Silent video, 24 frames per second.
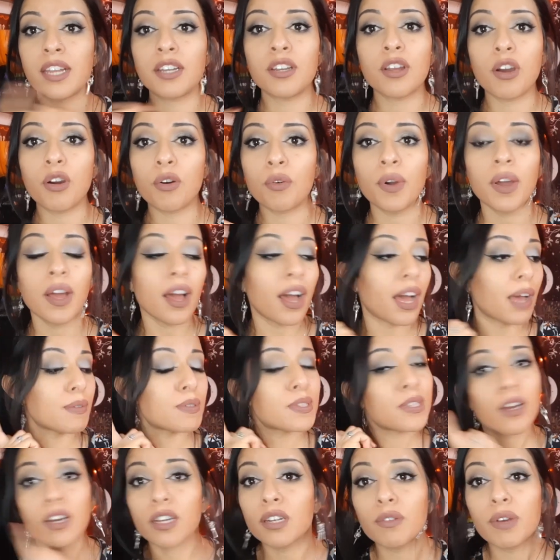And no, I
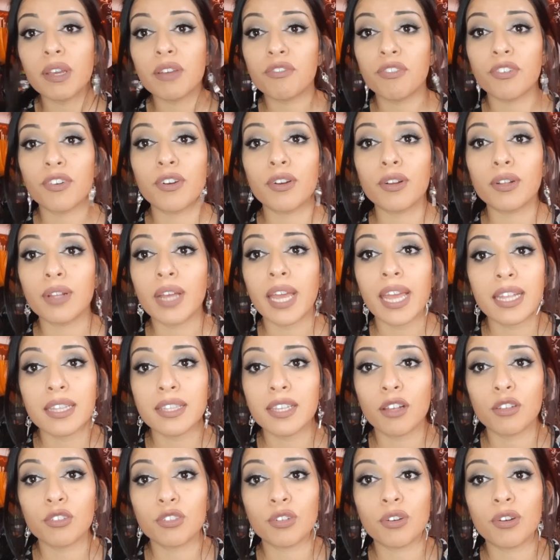was not going to wait for hand to